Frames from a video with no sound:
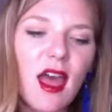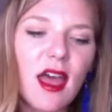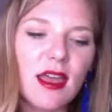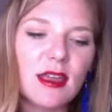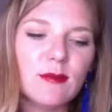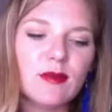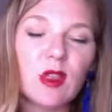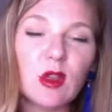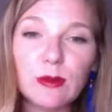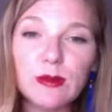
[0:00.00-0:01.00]
and
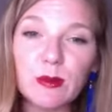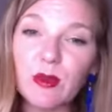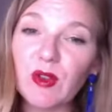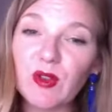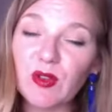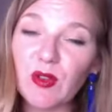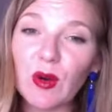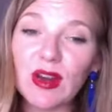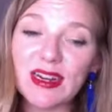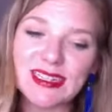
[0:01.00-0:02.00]
the oops remover
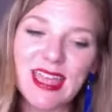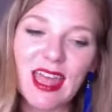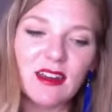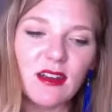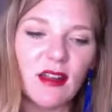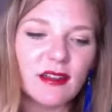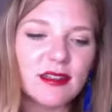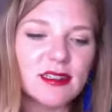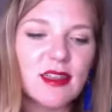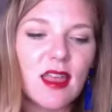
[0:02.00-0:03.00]
for $10.